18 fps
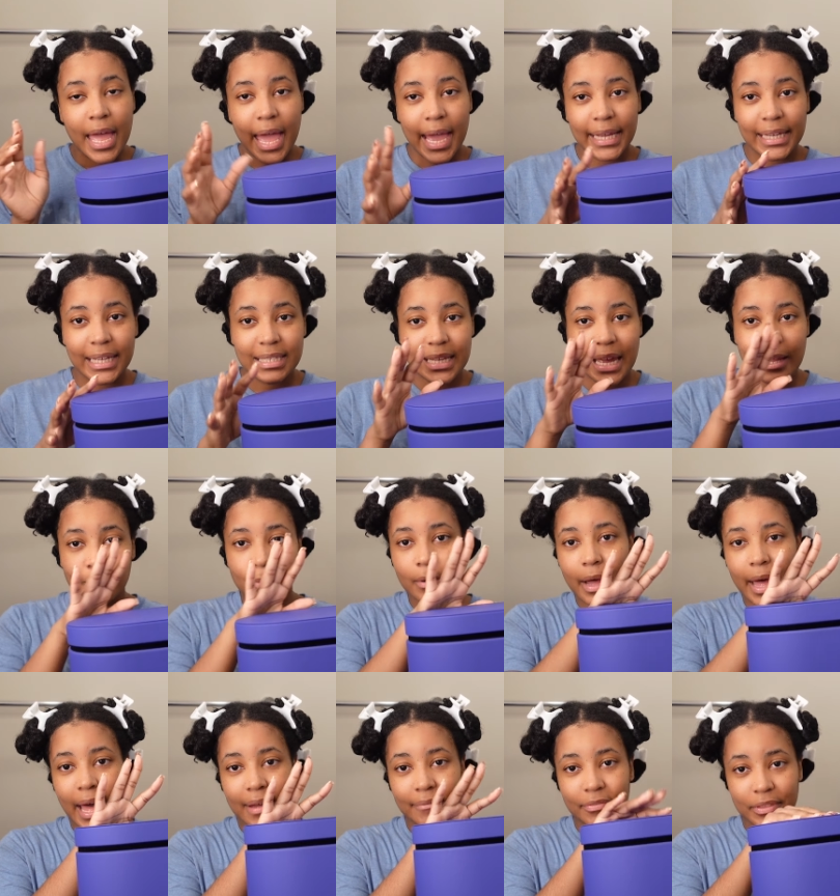And I will
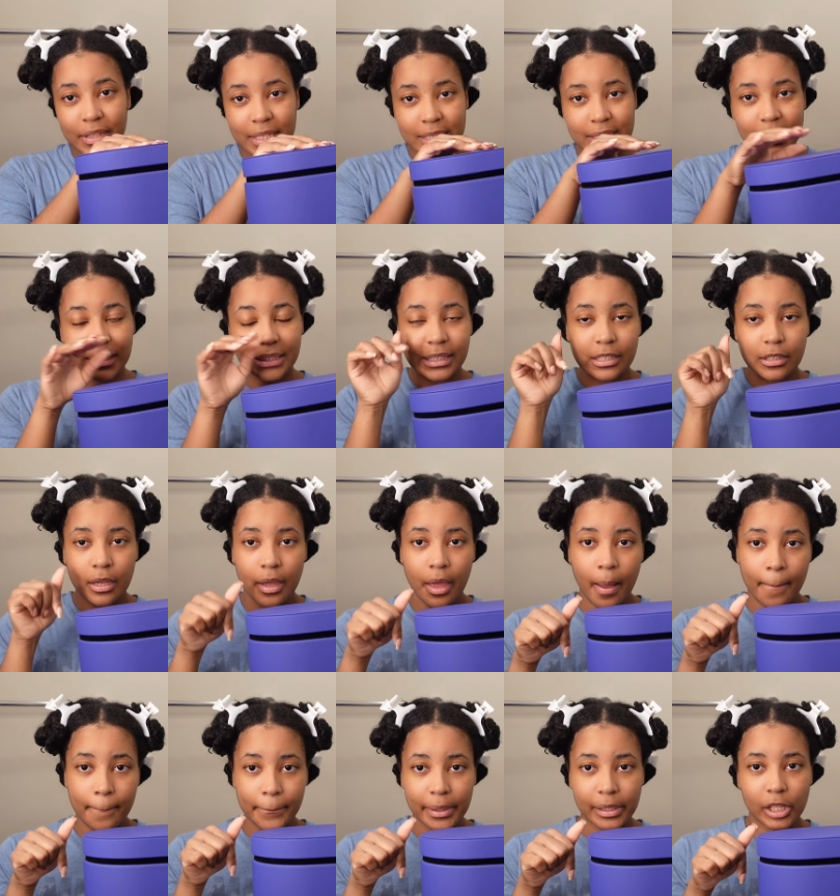have this link
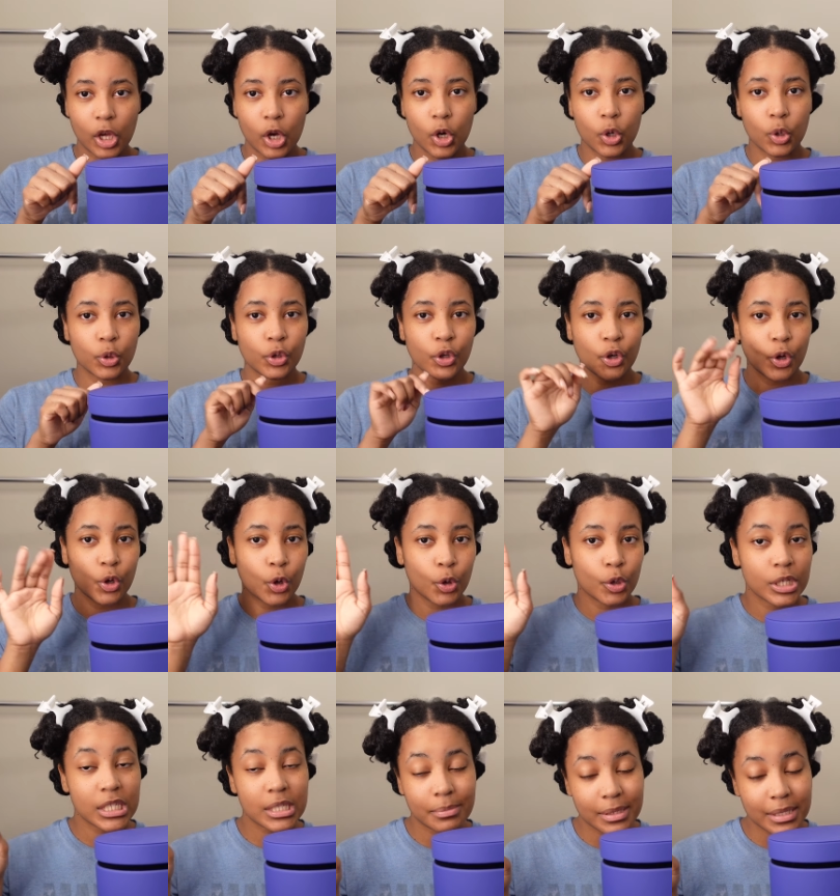below. You know,
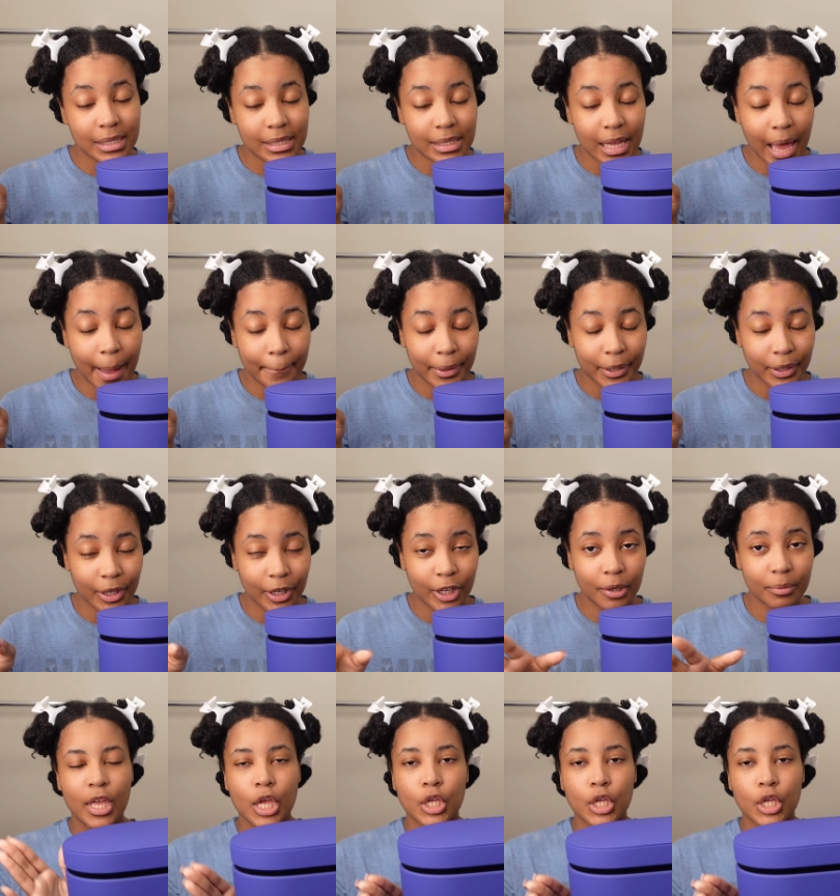Christmas is coming up.